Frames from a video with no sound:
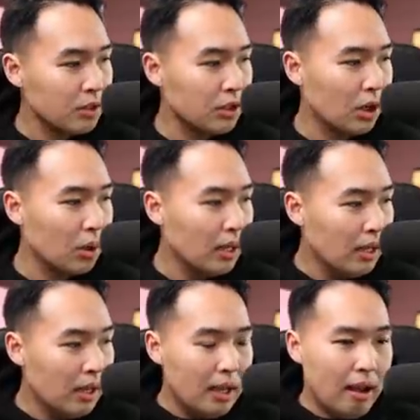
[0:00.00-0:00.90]
so
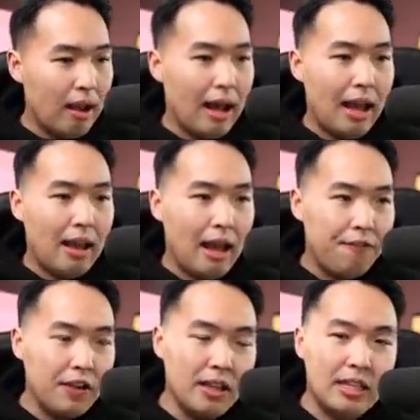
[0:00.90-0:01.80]
i i
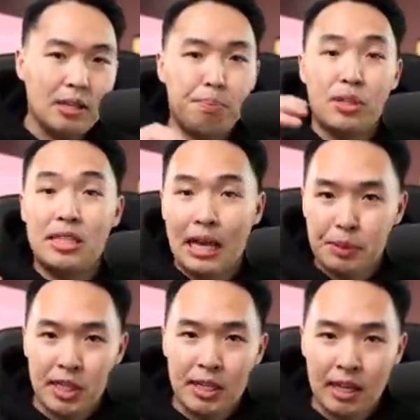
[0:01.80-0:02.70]
feel like the
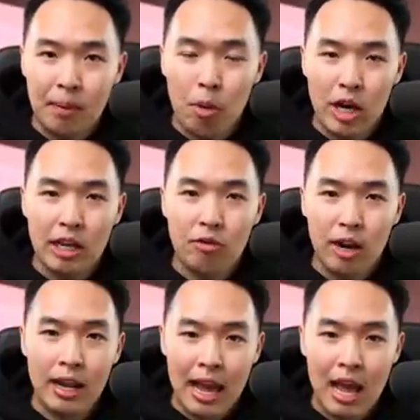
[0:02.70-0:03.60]
perception in the market
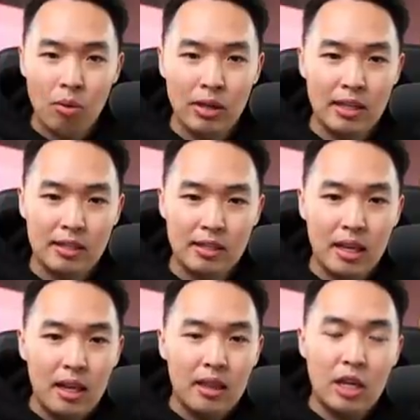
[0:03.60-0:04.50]
right now is
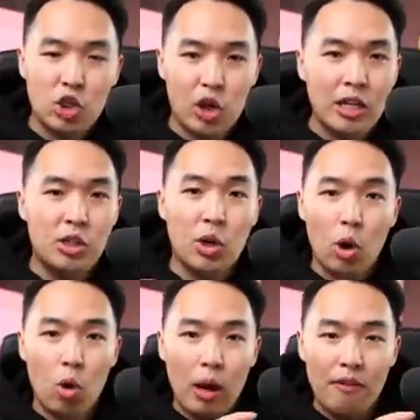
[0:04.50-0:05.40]
they're trying to
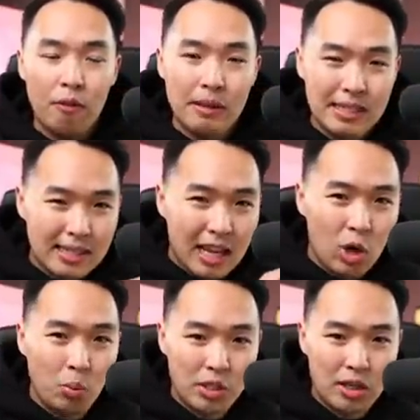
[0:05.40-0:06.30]
go away from these stay
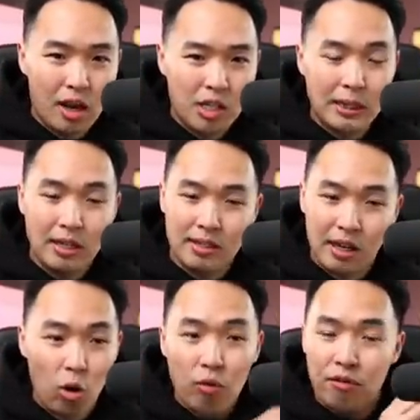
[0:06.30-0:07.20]
at home stocks because
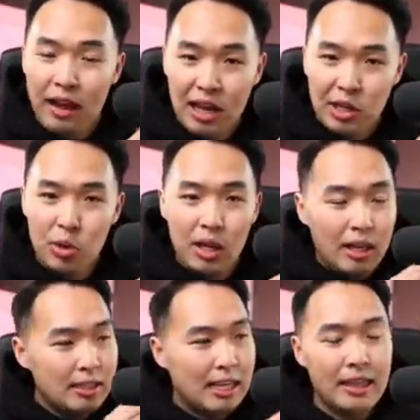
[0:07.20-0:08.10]
they're overvalued
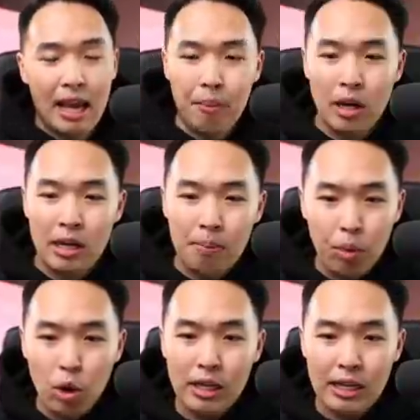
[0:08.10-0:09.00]
take that money
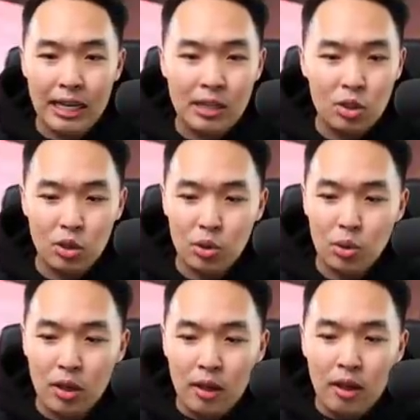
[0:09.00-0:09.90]
put it
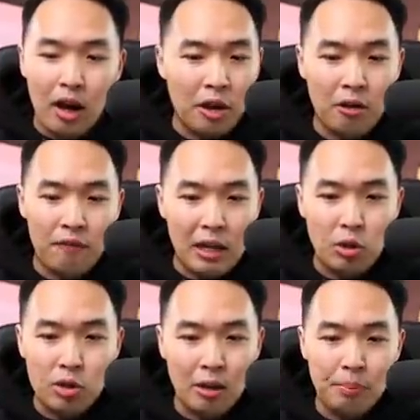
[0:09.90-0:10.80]
into
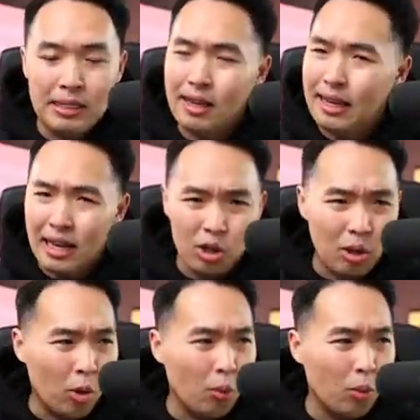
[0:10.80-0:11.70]
undervalued companies like
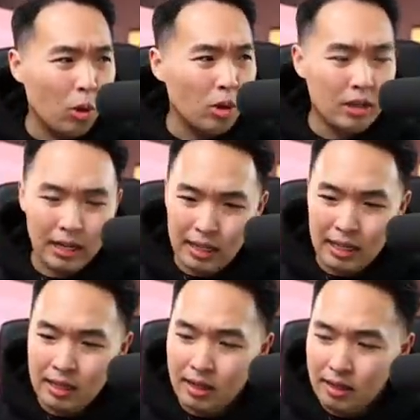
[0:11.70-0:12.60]
exxonmobil like
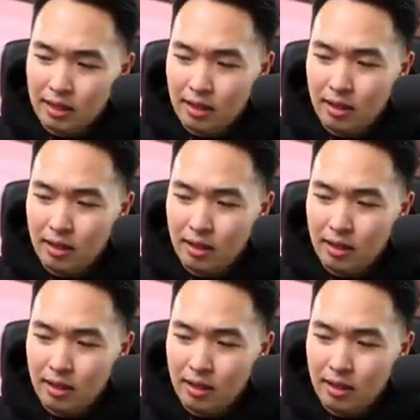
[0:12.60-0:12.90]
in the